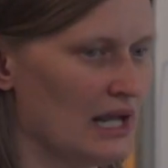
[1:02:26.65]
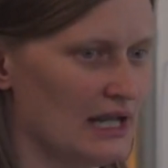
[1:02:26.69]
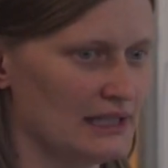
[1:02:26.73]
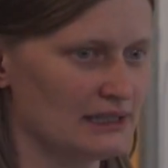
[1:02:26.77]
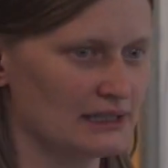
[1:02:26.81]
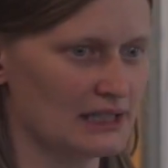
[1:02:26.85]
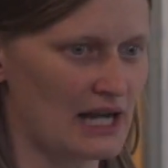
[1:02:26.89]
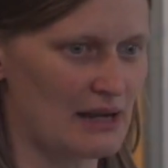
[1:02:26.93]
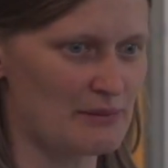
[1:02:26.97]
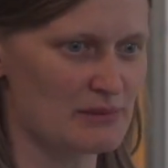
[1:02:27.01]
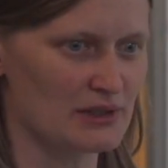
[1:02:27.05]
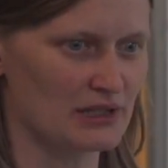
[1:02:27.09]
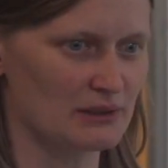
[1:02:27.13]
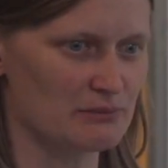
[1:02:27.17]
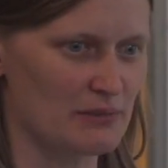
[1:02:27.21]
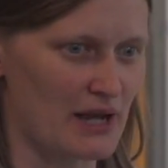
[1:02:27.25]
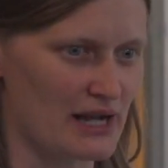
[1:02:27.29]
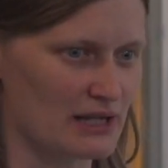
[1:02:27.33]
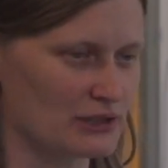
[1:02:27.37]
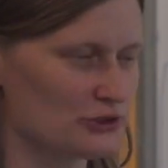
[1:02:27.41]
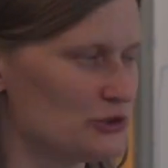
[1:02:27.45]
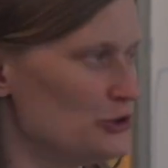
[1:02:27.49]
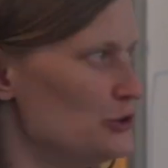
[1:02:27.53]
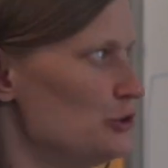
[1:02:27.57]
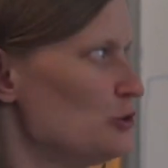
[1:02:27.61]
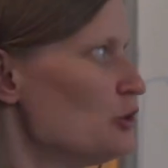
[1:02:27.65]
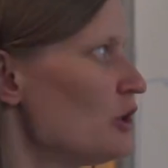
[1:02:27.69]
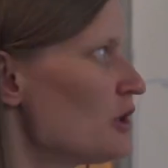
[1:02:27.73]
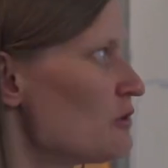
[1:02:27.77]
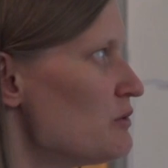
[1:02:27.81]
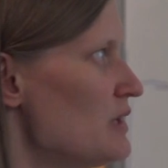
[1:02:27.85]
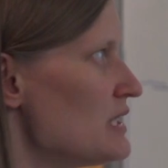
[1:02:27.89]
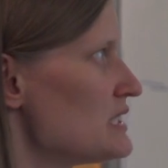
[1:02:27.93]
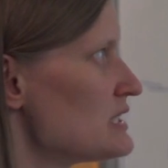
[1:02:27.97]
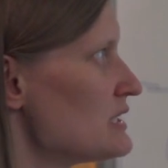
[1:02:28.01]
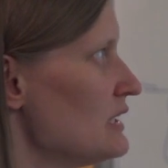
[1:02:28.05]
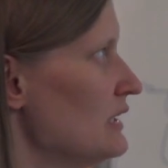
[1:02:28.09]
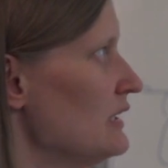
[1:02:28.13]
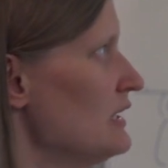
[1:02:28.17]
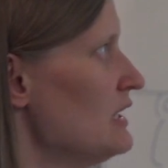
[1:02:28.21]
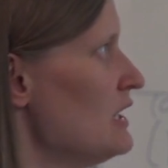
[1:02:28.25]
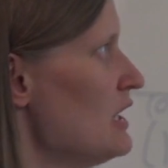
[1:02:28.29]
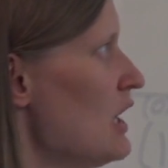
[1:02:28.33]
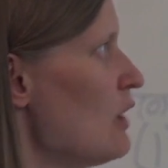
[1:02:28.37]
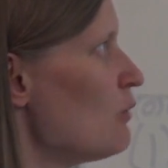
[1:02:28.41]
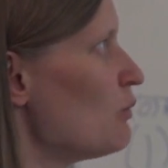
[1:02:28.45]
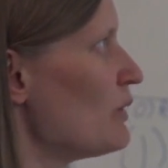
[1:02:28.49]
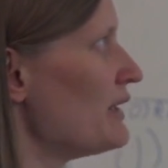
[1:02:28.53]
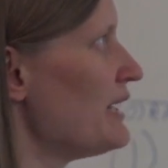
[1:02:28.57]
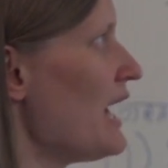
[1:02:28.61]
And coming back to your question,
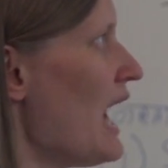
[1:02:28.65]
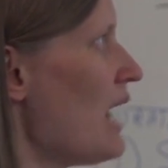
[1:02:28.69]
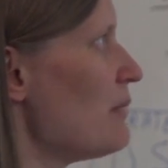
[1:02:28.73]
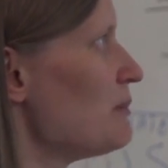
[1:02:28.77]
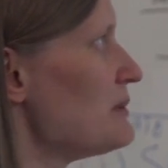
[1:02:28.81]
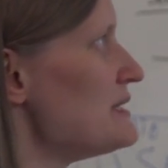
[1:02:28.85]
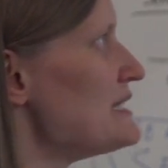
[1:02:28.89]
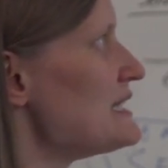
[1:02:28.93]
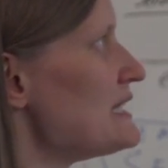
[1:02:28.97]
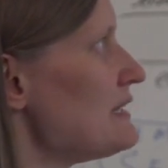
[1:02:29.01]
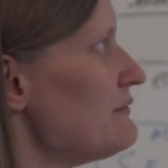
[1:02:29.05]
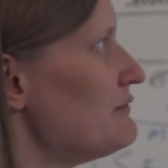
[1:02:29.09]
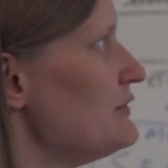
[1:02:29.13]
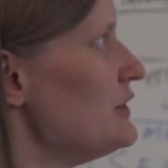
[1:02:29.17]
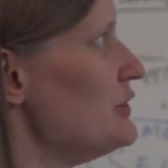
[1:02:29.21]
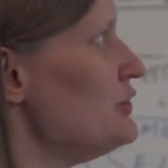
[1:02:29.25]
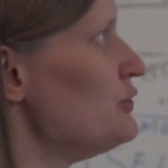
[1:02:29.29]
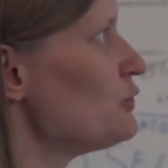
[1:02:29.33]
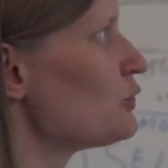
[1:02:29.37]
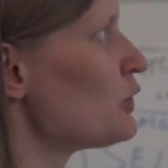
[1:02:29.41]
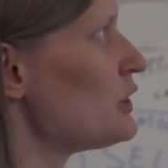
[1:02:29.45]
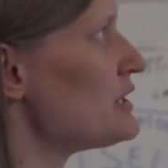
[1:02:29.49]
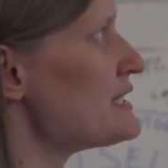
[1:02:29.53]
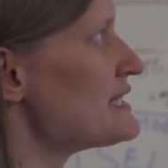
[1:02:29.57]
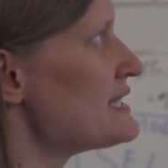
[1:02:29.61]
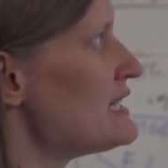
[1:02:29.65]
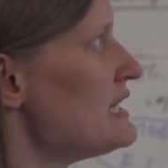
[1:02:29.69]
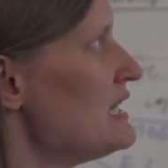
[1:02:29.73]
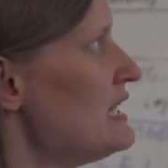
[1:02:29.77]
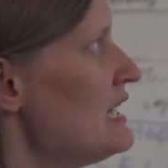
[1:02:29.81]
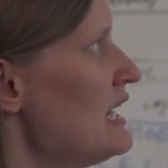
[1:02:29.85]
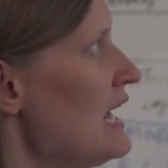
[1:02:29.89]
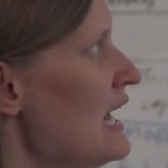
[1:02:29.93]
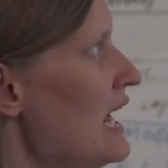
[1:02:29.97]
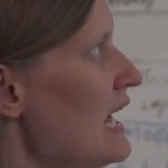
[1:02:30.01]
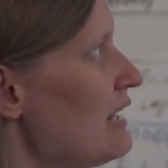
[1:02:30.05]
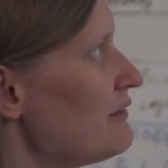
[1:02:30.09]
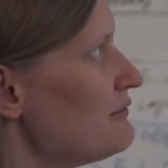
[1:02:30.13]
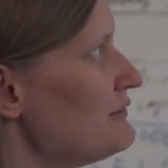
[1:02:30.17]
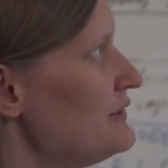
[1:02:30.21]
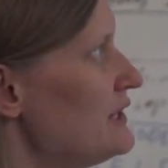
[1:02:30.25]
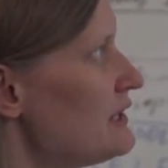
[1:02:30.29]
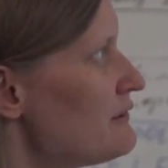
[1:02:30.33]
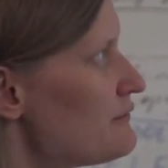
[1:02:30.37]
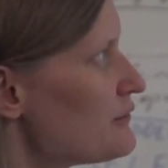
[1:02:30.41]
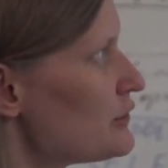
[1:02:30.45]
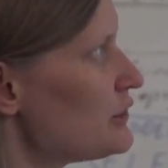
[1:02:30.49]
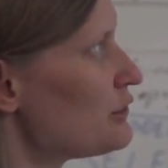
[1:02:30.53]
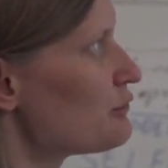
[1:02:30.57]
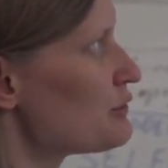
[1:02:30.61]
what happens if the neurons have
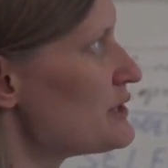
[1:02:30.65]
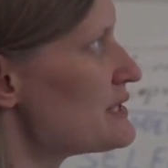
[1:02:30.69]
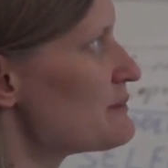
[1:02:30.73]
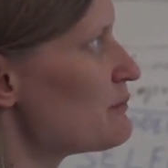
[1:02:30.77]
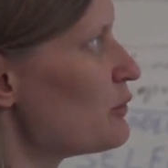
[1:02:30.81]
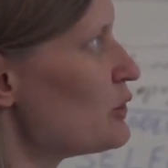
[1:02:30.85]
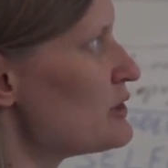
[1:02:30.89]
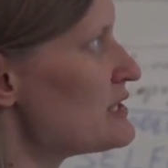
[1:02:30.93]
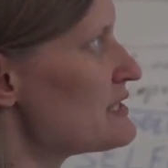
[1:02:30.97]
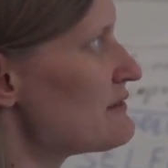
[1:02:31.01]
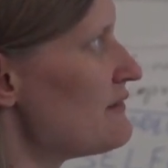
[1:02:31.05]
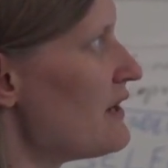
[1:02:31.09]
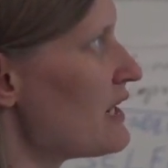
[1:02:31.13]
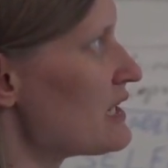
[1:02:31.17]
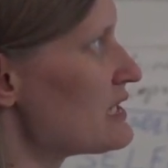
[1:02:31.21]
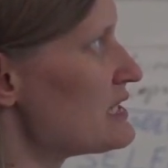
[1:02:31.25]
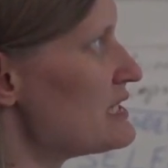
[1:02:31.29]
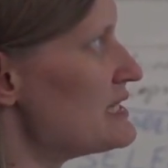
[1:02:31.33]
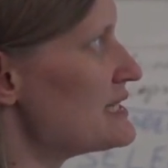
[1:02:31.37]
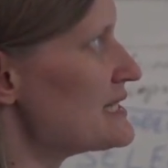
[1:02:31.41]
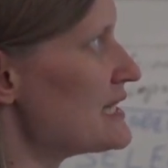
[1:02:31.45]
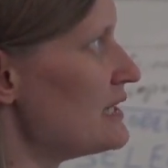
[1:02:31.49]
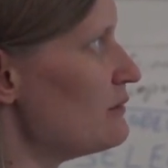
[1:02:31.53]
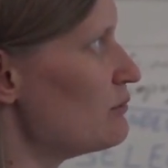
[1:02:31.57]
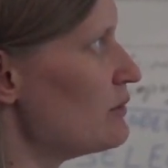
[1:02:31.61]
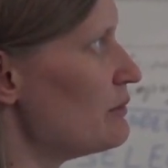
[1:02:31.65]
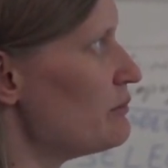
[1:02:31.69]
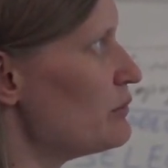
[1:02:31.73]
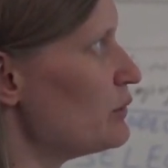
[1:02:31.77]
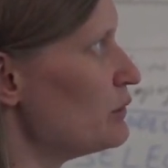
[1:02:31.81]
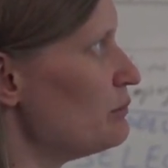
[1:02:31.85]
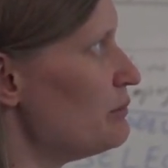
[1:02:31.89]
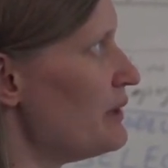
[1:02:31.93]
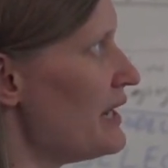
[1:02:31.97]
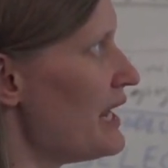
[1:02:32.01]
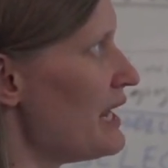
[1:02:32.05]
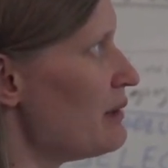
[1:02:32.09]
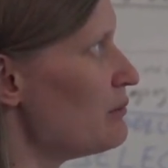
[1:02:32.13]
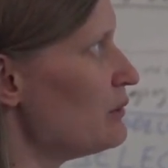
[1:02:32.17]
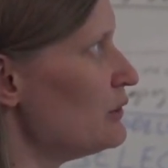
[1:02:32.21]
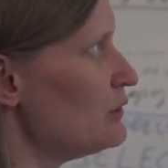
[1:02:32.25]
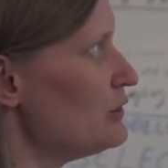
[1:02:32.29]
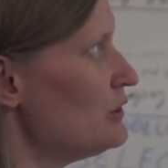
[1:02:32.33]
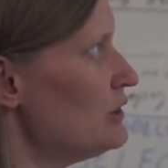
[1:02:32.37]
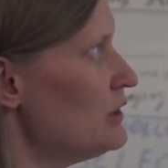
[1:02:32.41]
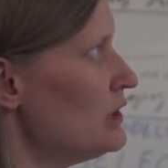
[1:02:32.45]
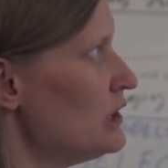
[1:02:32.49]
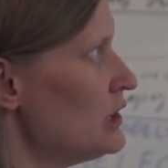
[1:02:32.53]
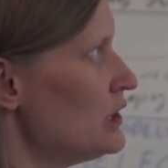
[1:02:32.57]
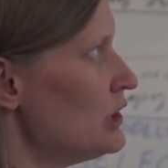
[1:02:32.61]
different response functions, then we will be able